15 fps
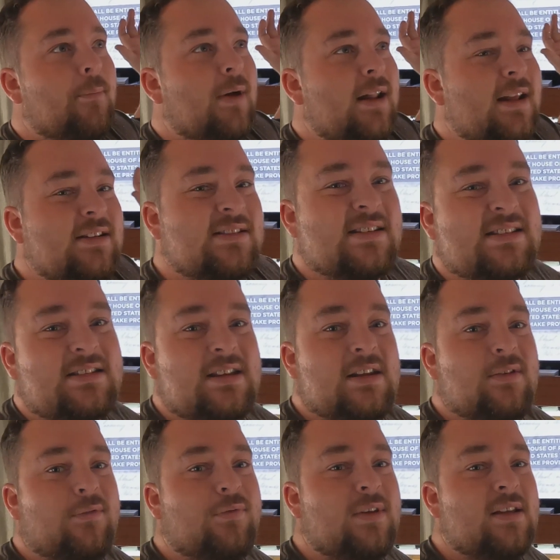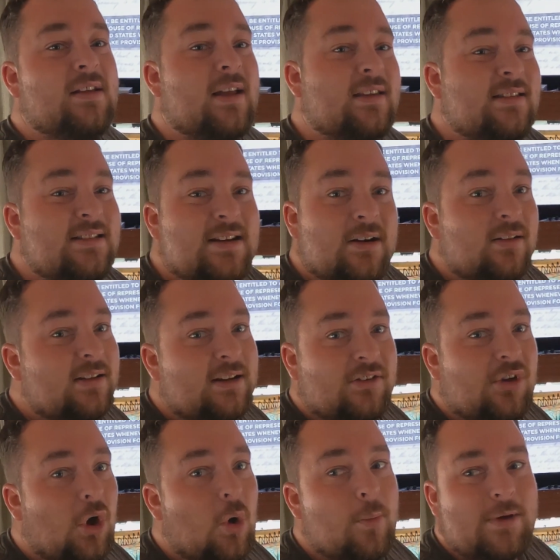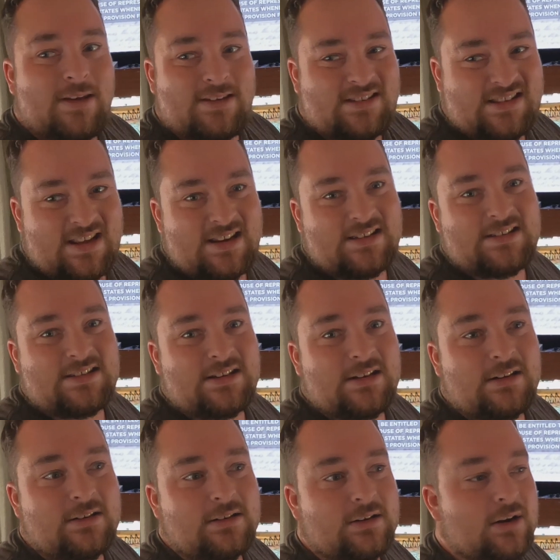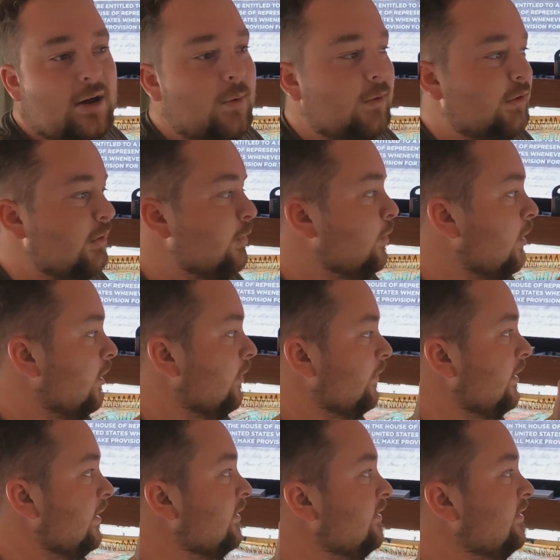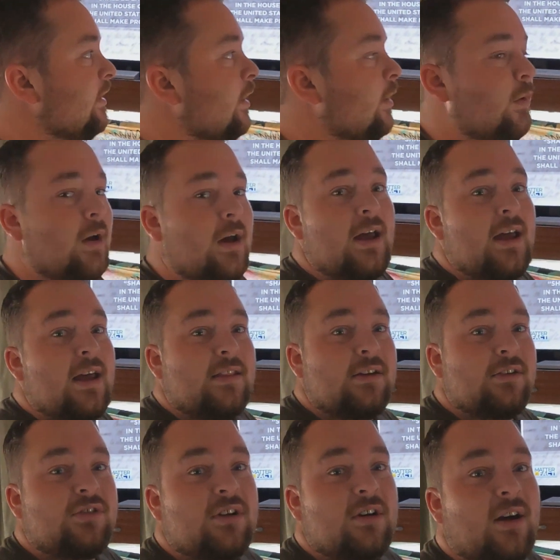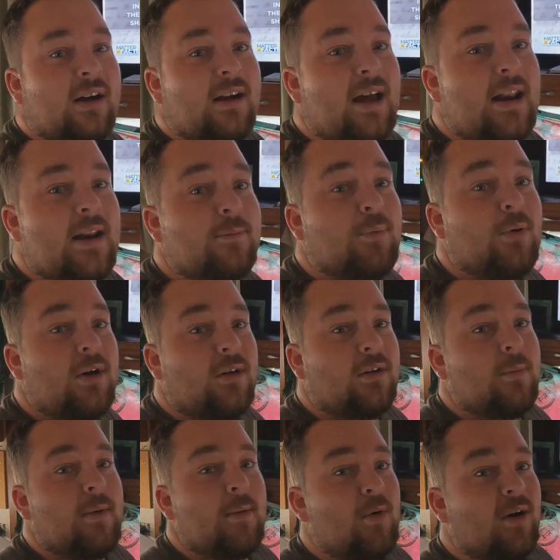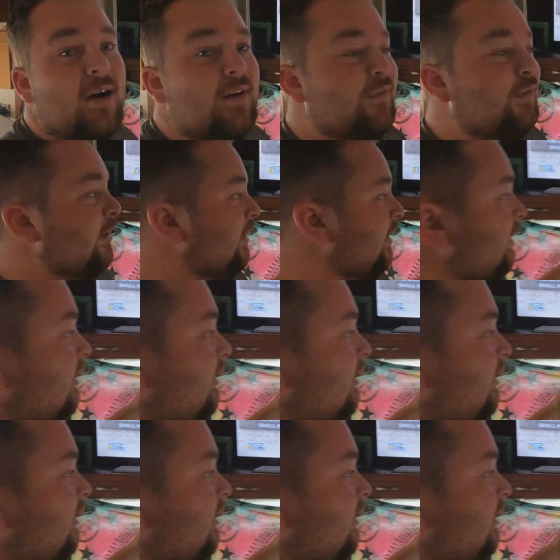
But it just didn't feel nearly as homey as this, you know, with the new RV. So this year I kind of put a little bit more effort